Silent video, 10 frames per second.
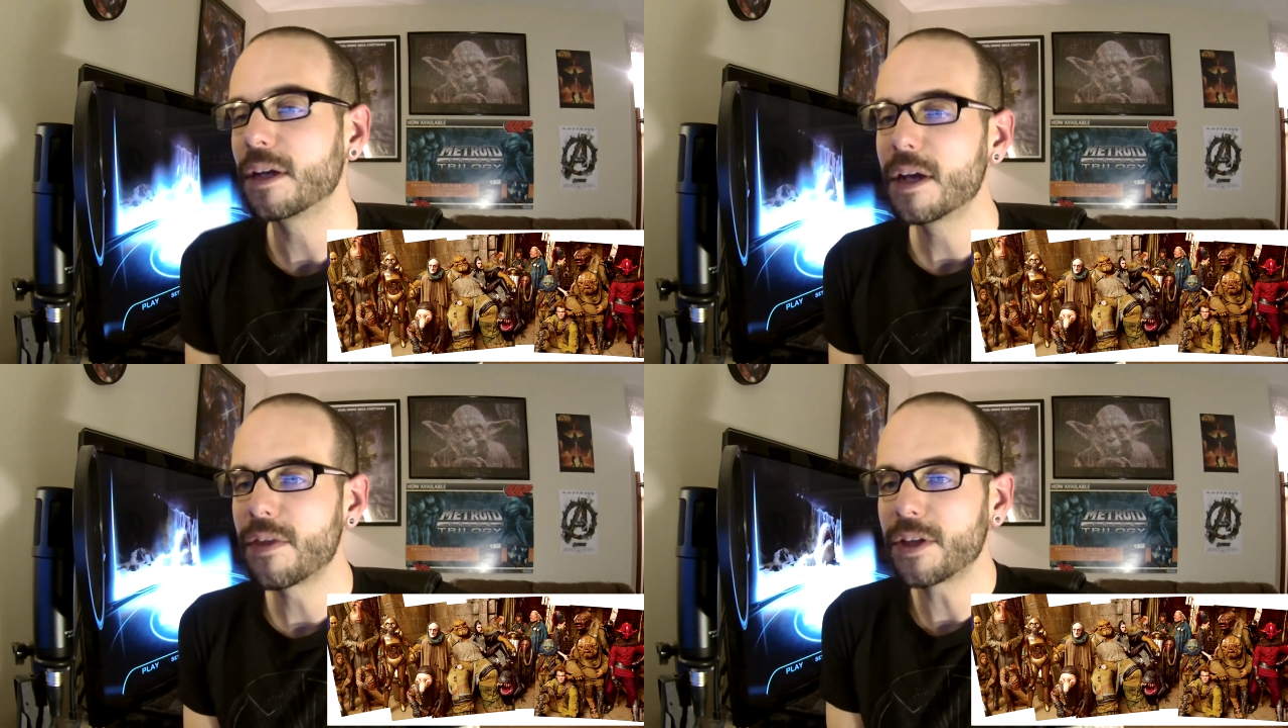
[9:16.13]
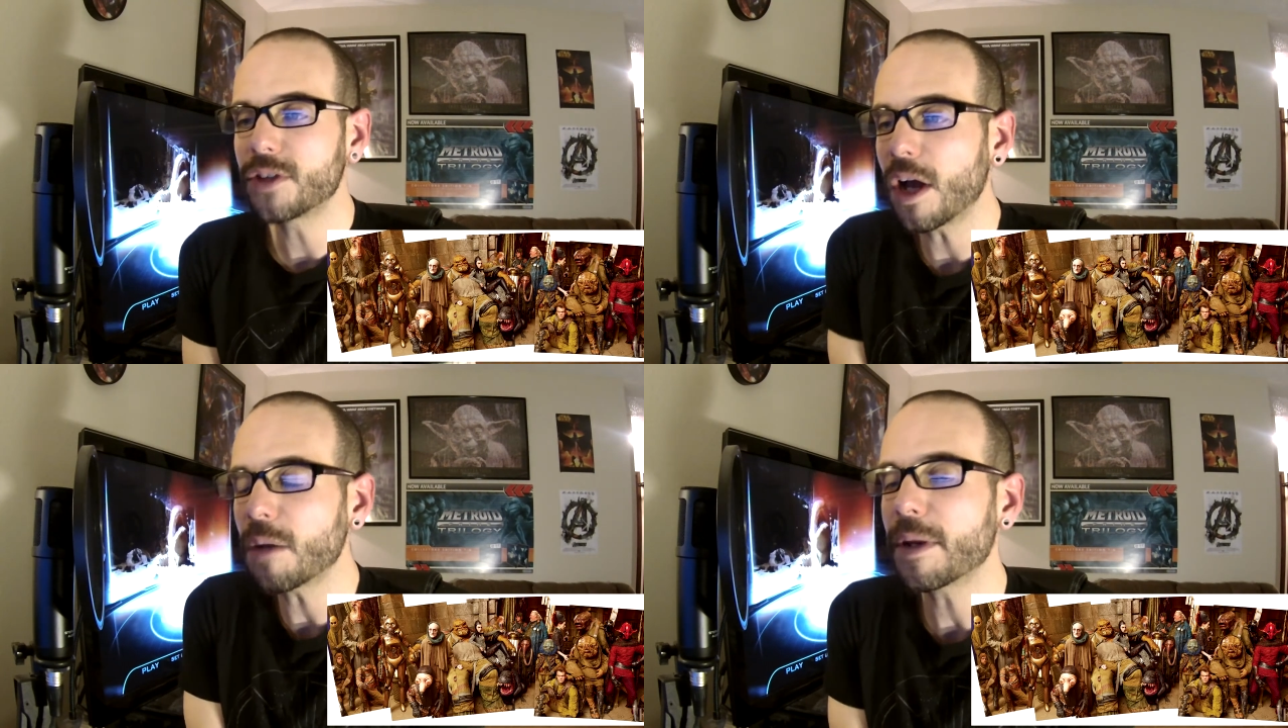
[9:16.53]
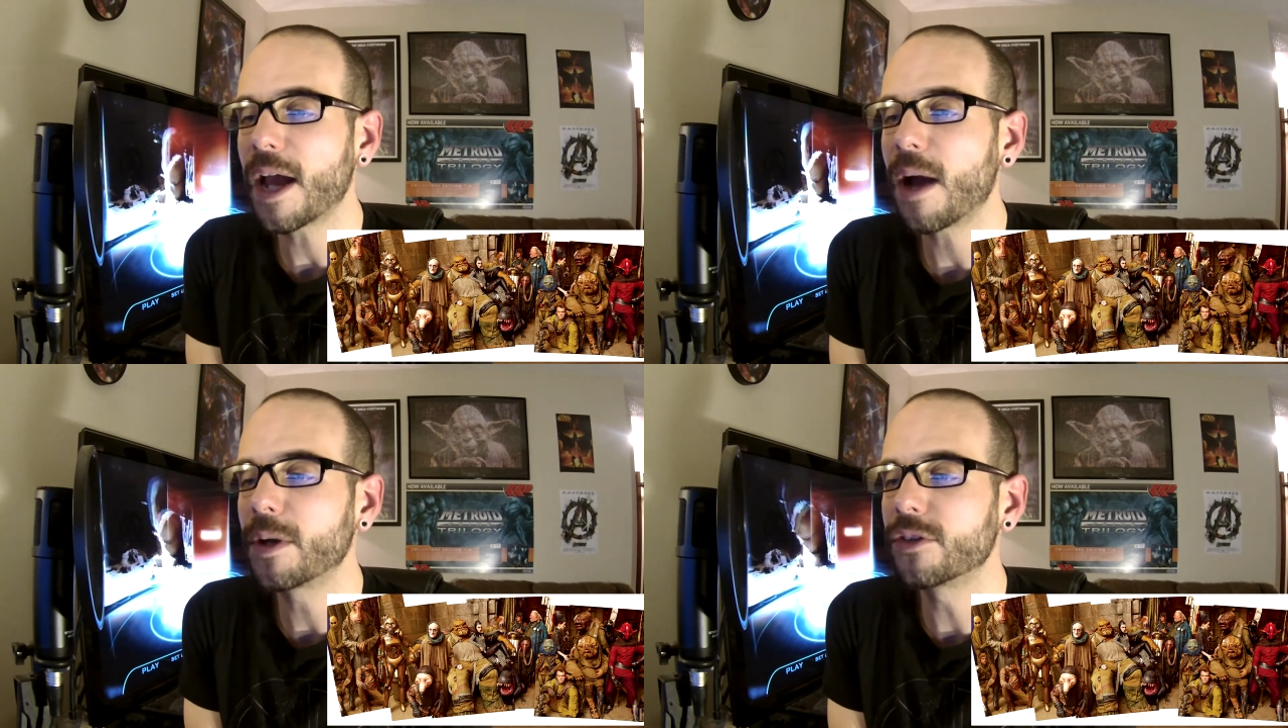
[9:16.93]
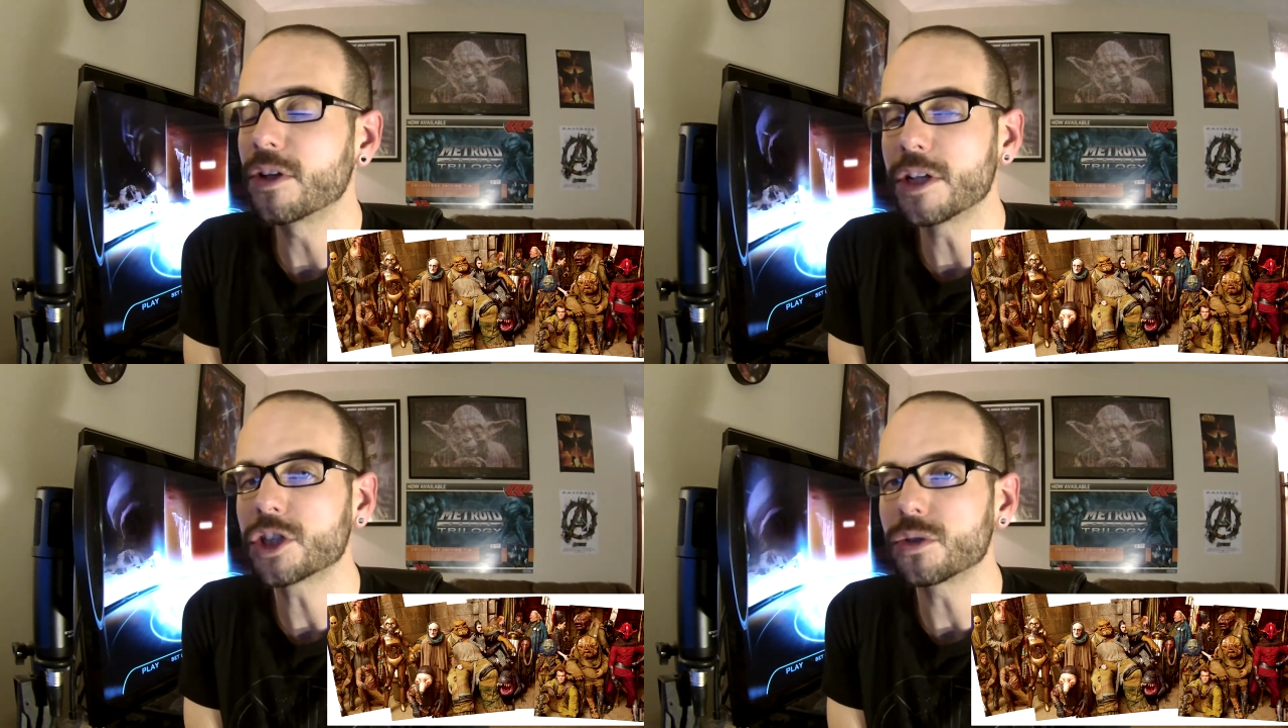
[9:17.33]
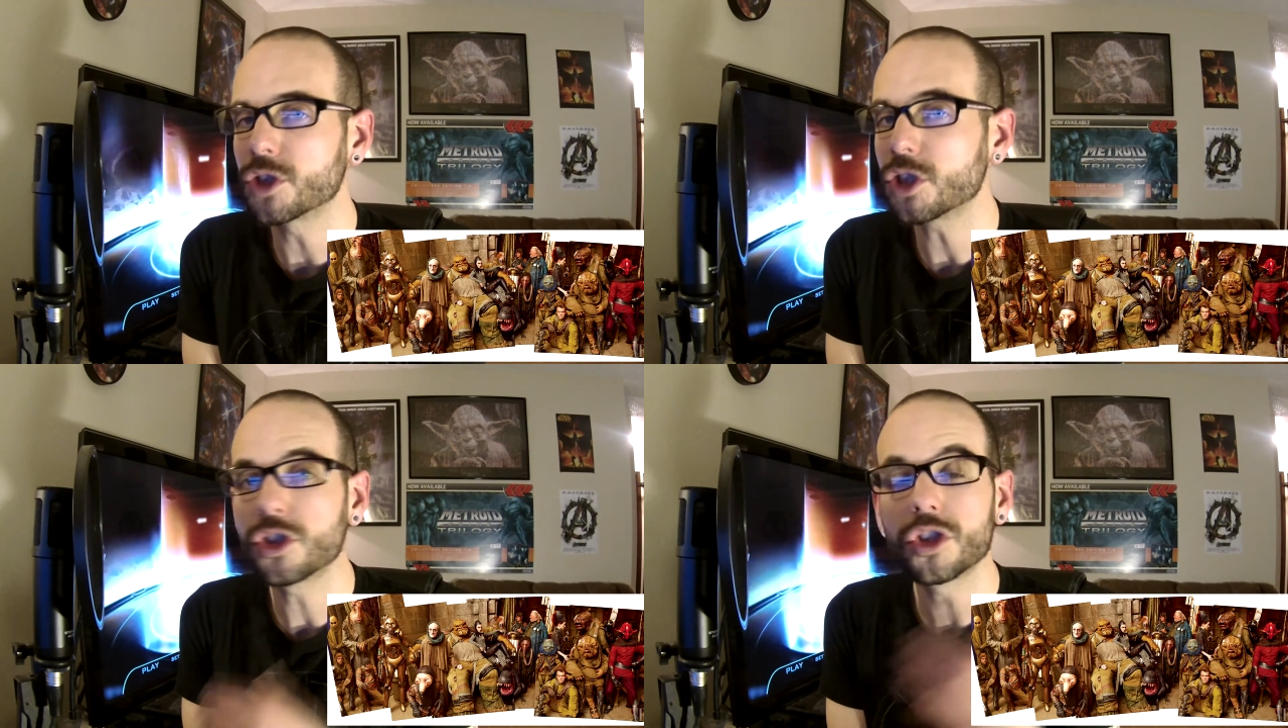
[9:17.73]
they talk about how his initial
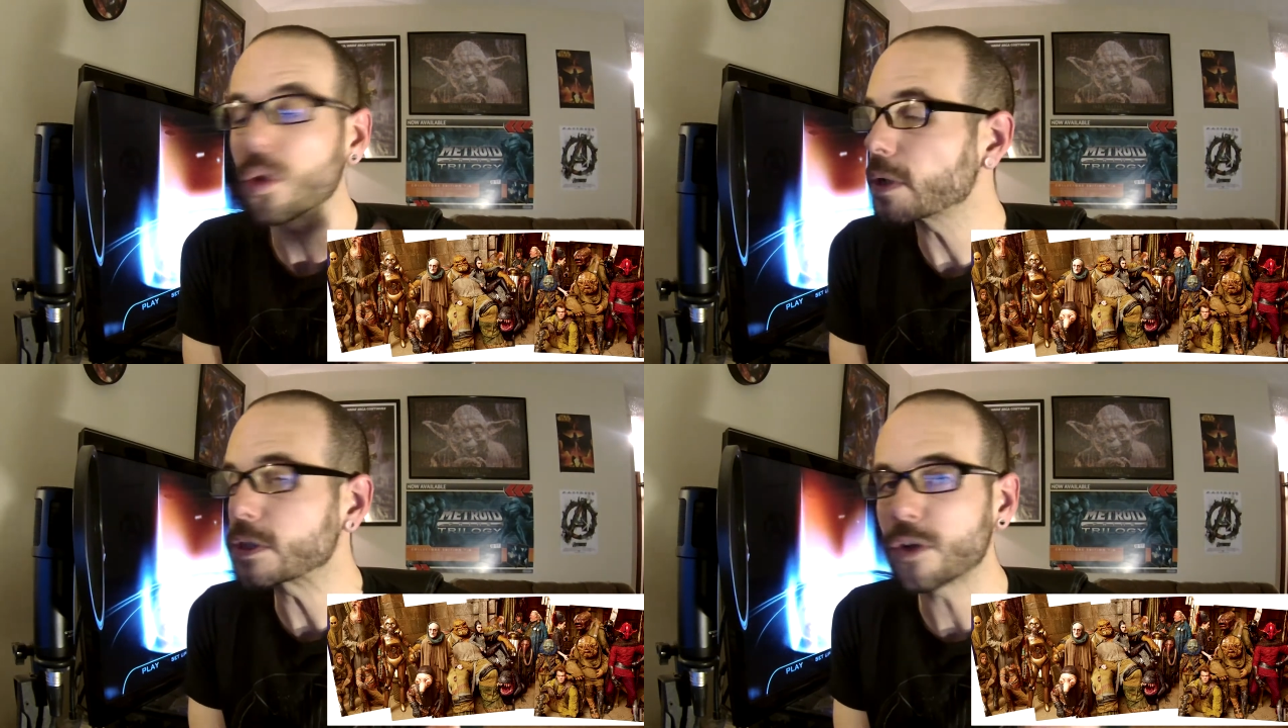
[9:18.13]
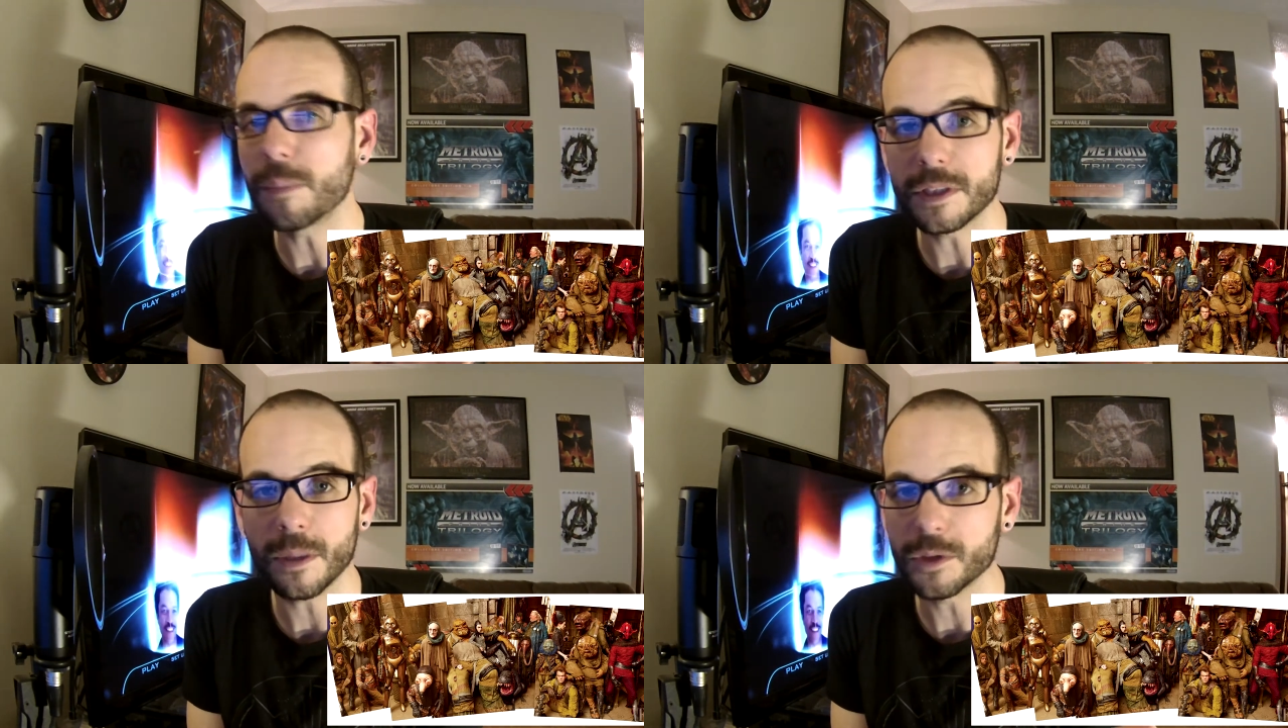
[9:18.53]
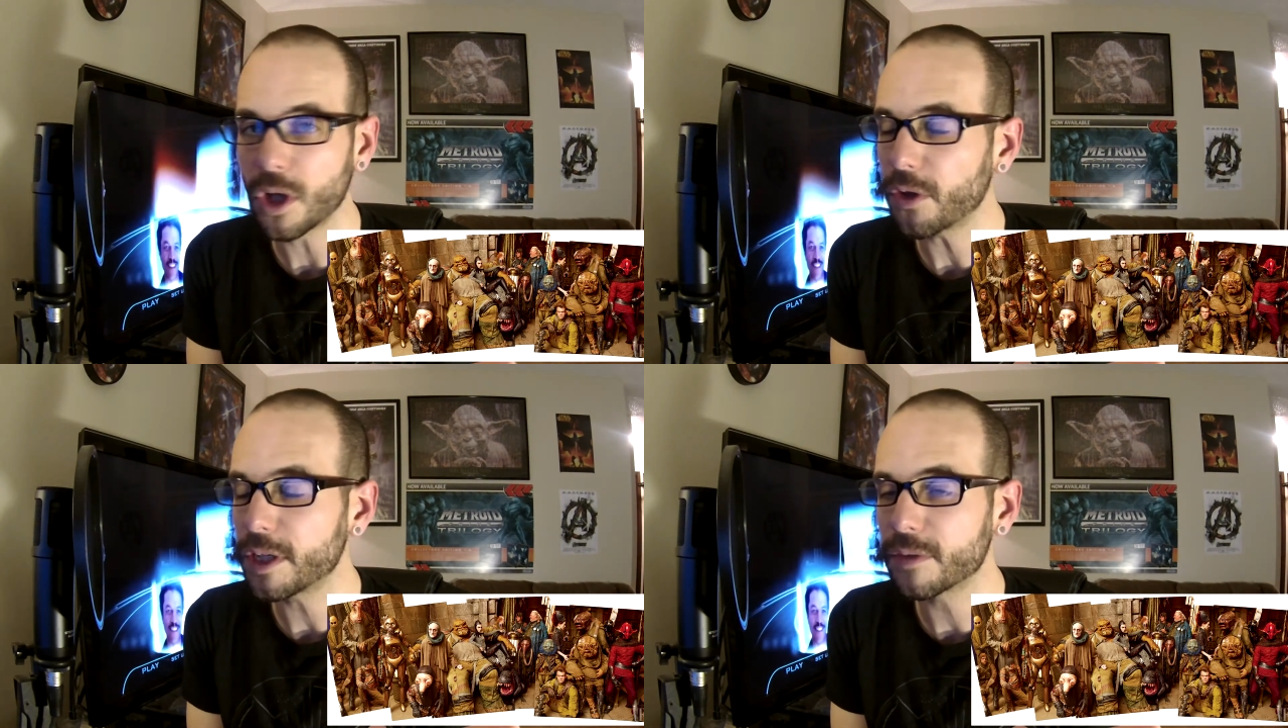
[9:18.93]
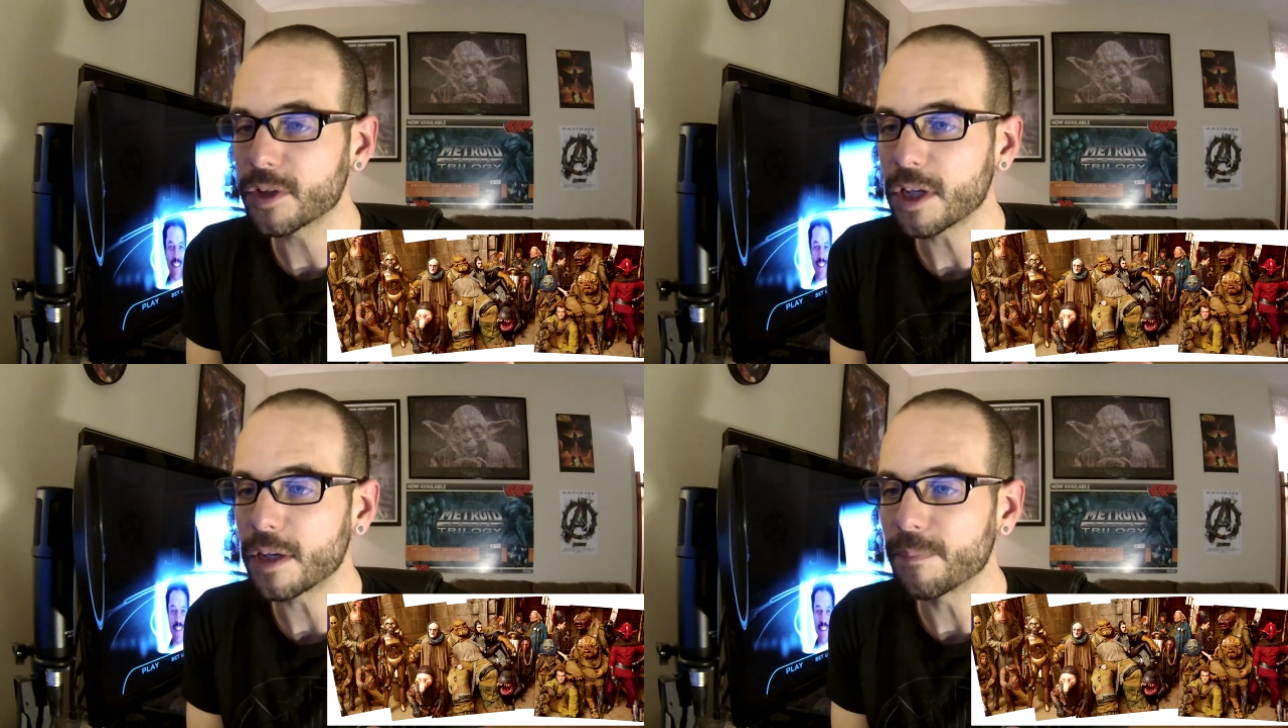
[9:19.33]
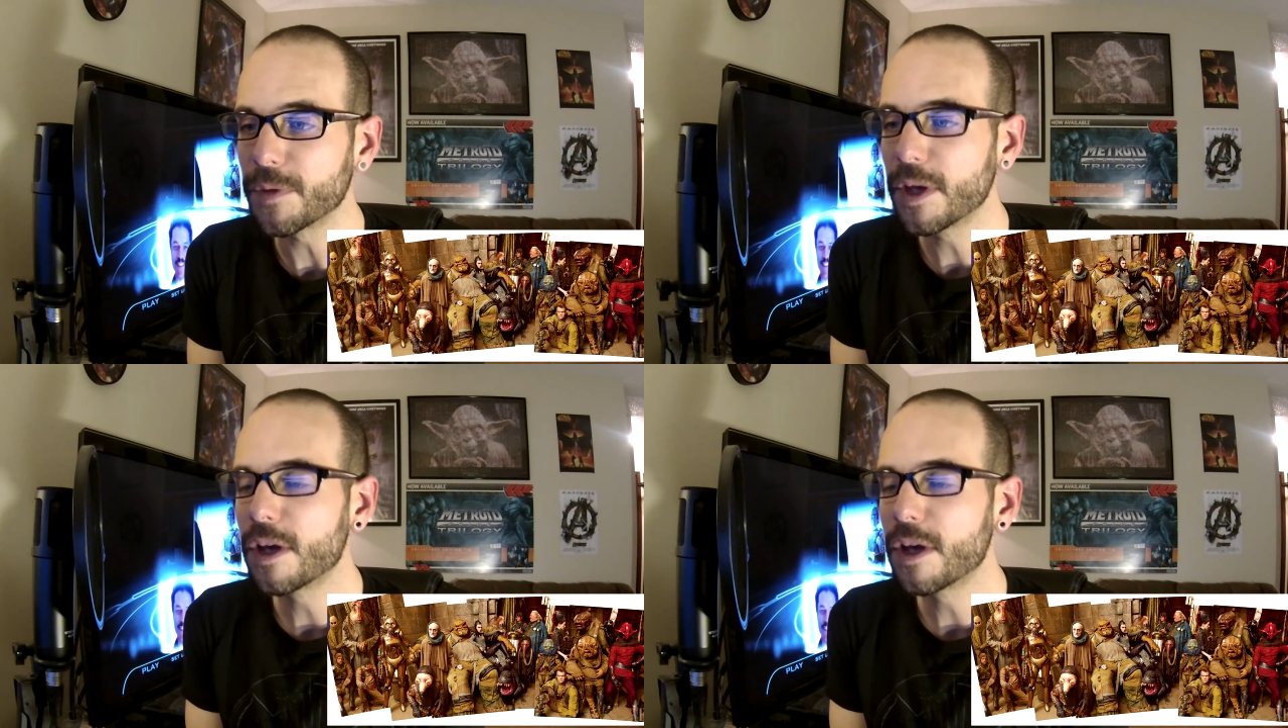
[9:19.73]
just story treatments, that was all he ever did,